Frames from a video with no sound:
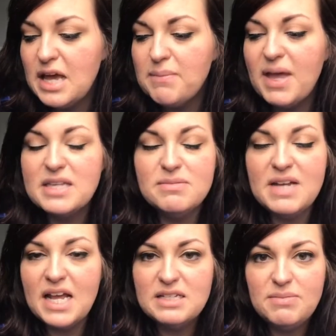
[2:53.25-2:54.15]
Um, my husband
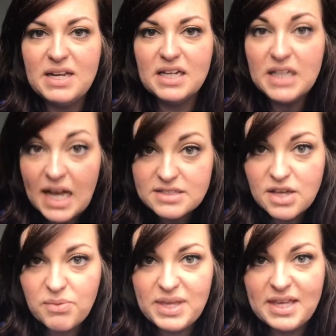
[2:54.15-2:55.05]
had to be in a class
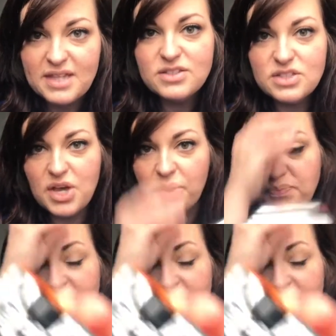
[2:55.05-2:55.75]
all weekend. So,